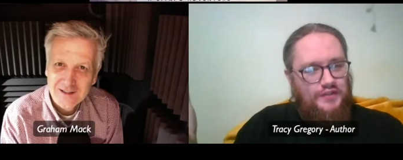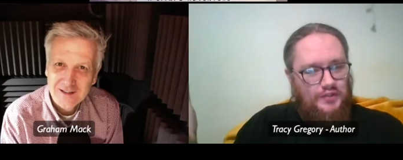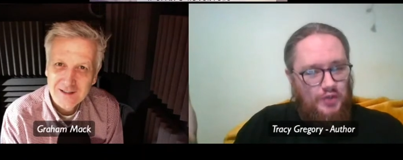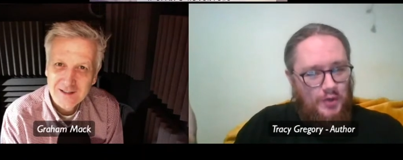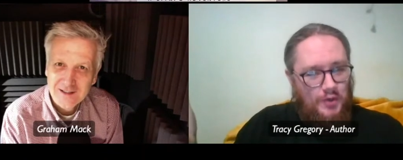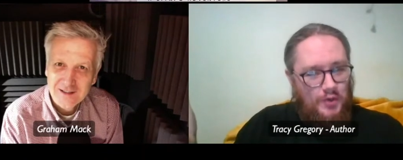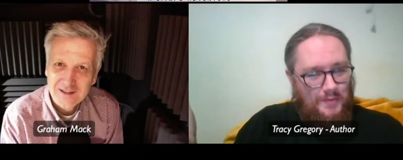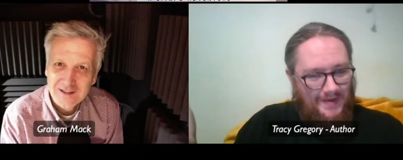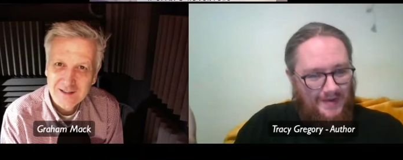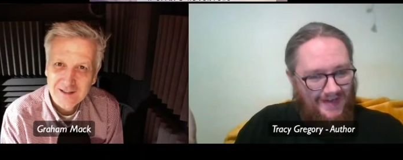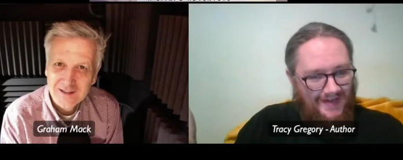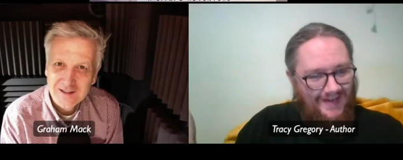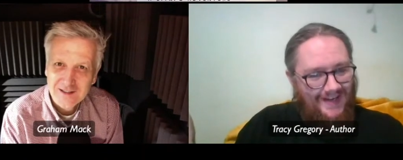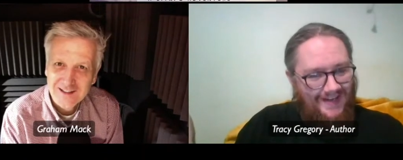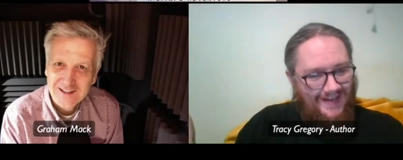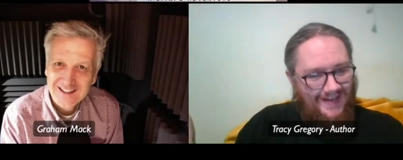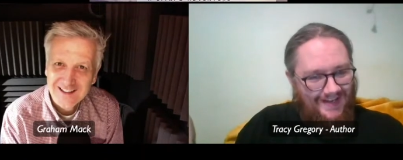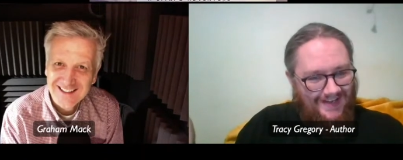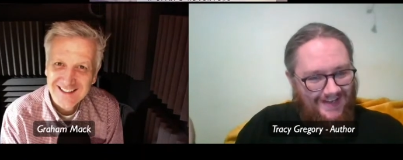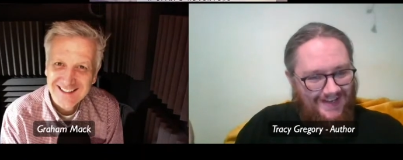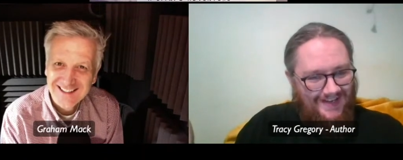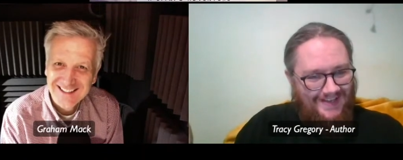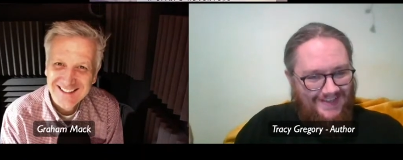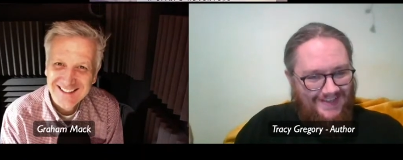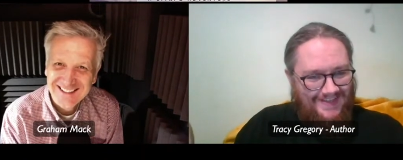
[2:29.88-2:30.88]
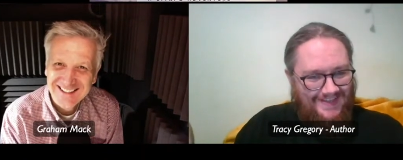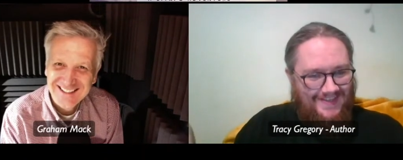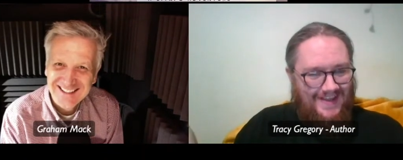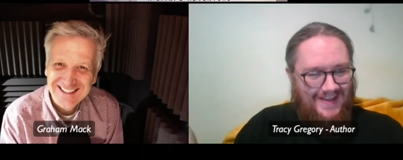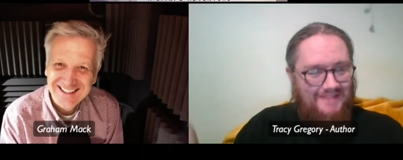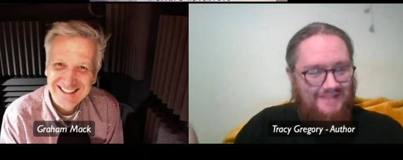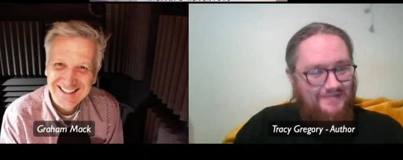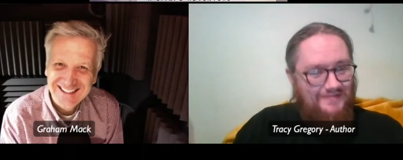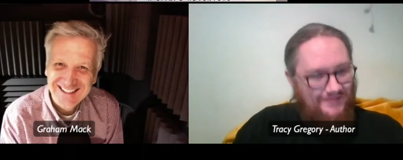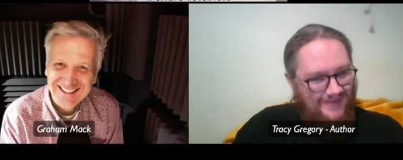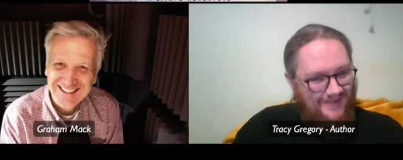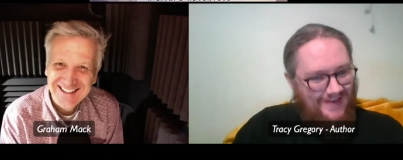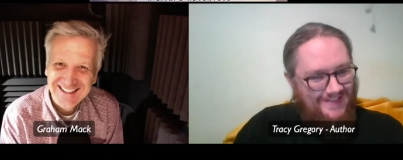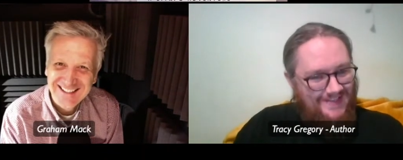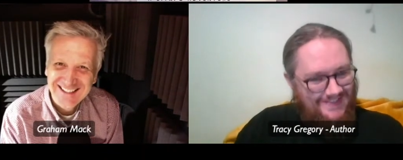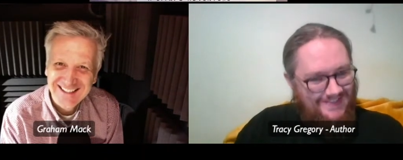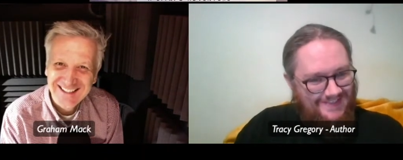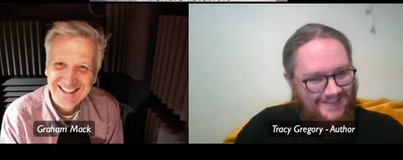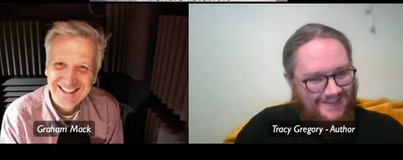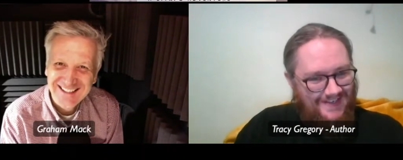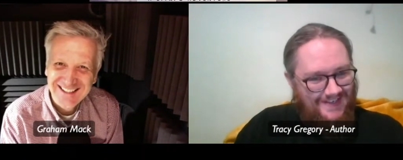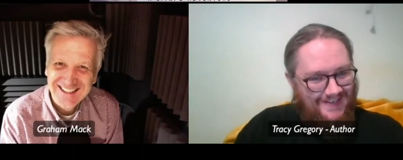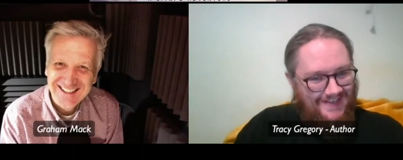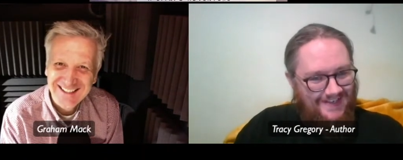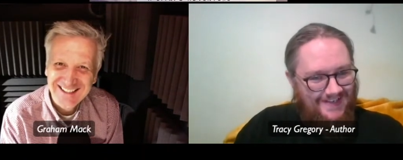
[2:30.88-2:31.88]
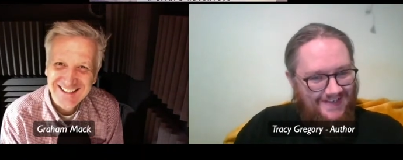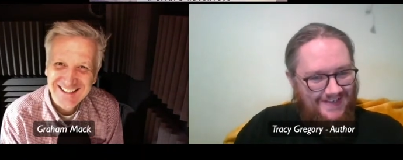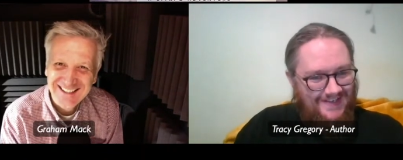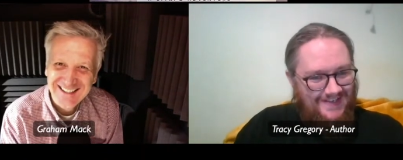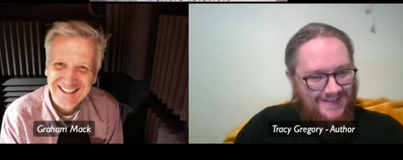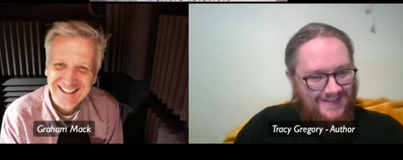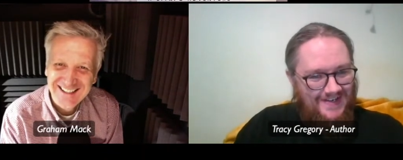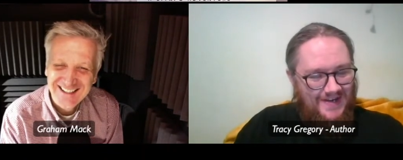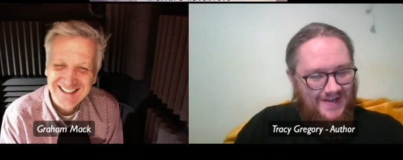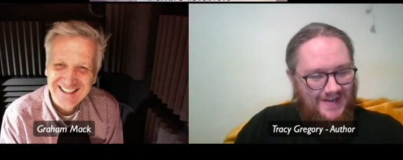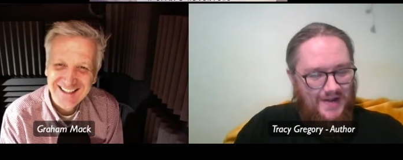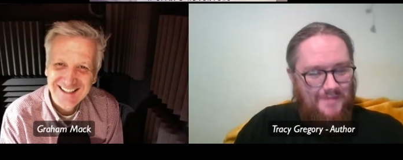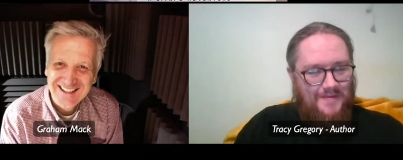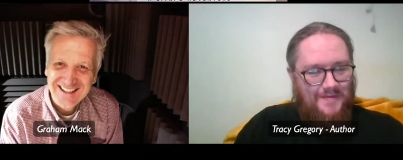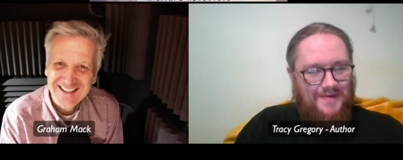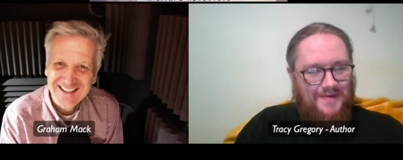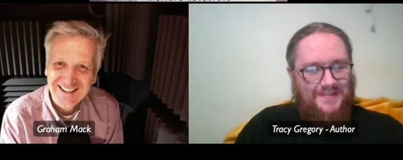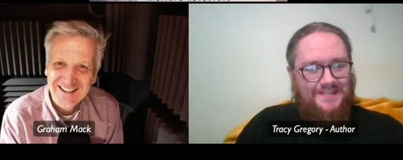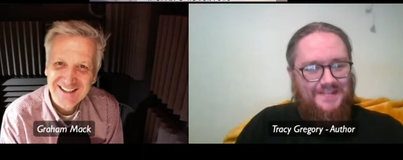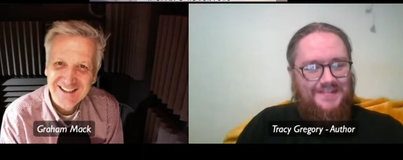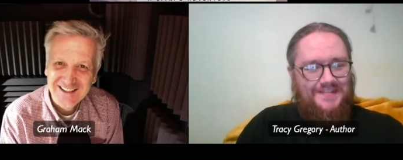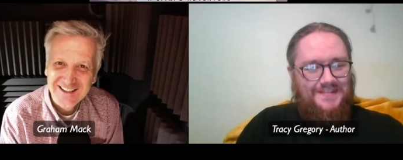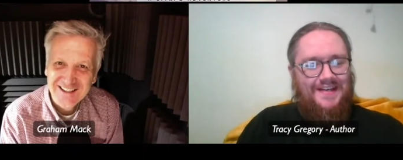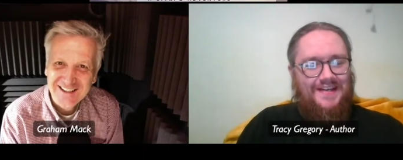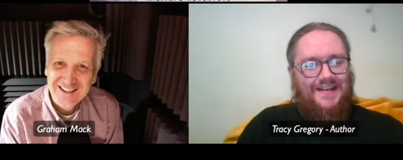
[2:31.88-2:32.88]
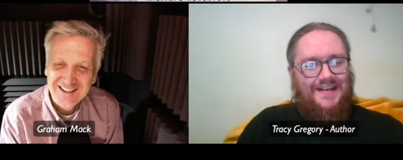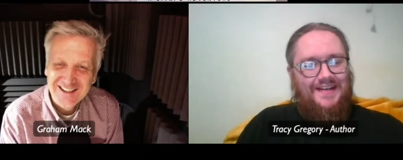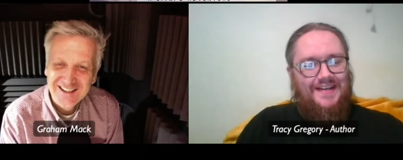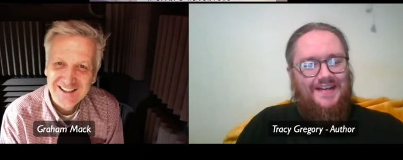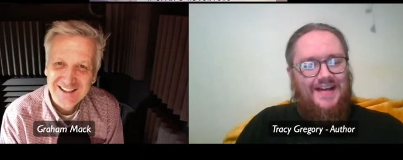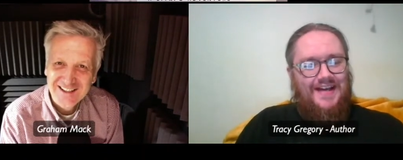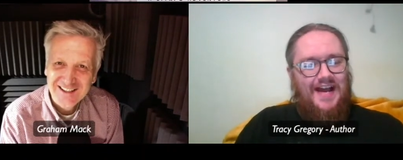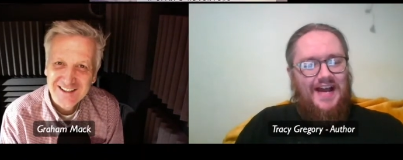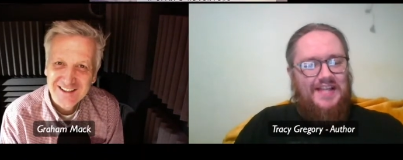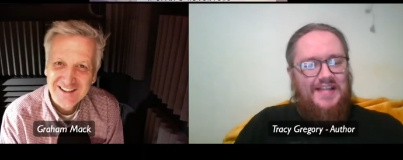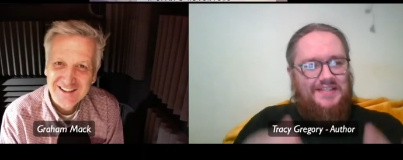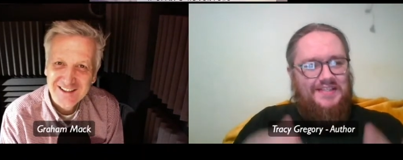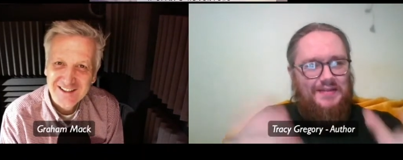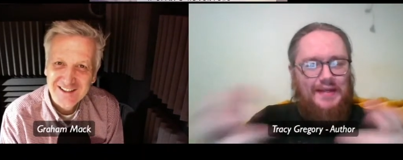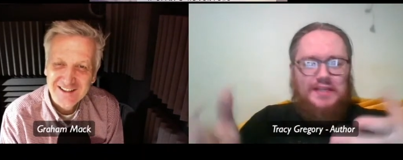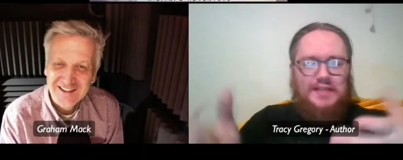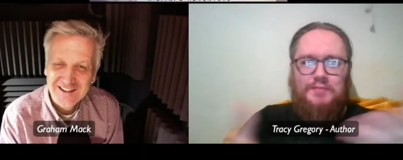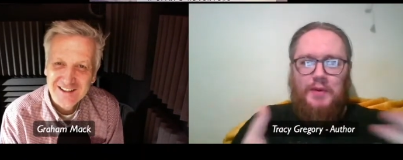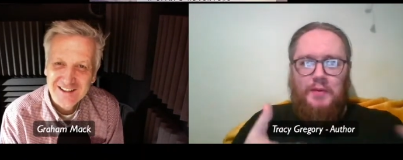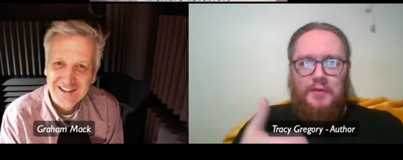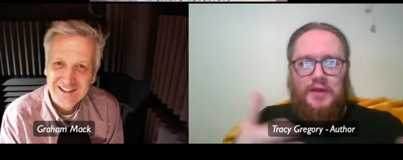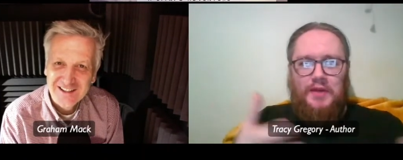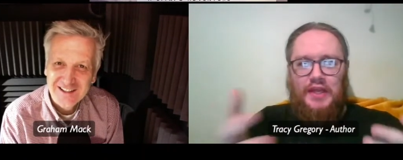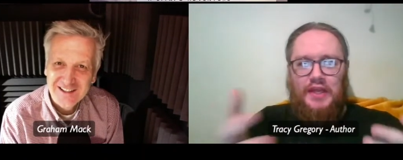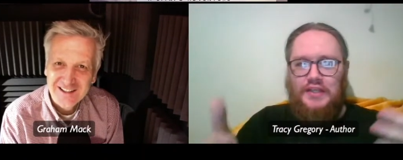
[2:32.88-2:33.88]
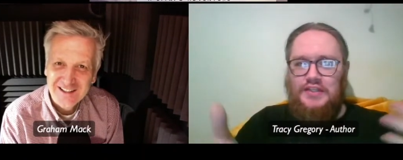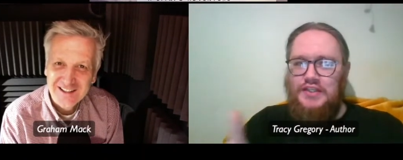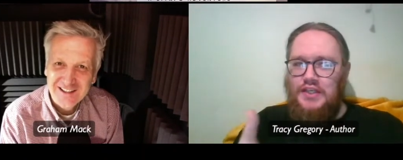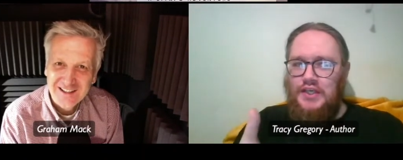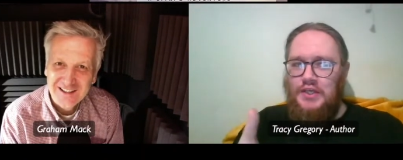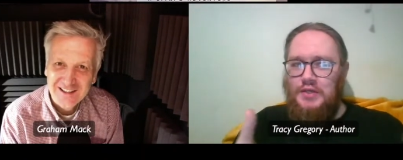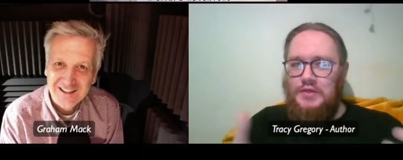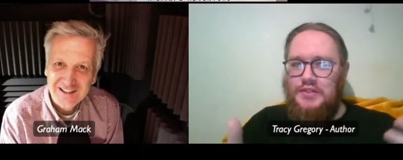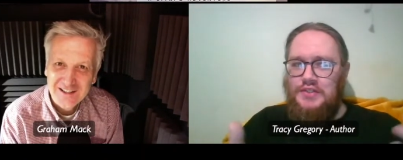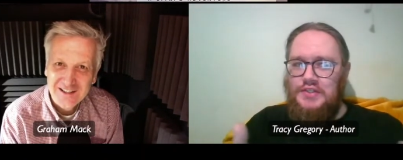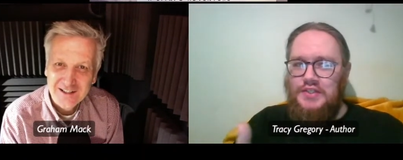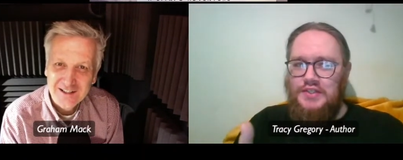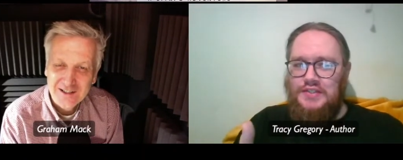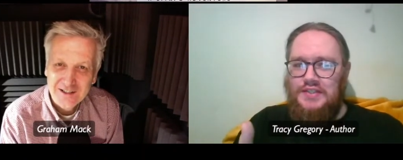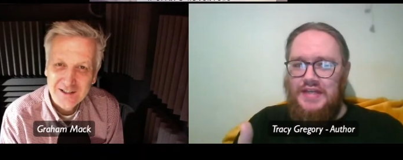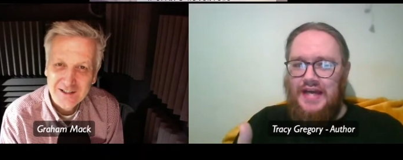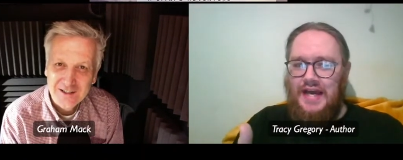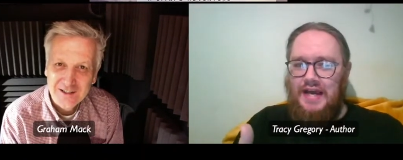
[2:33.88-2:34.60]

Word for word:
Speaker 1: normally that then fights a, a monster. I suspect it's probably an excuse just to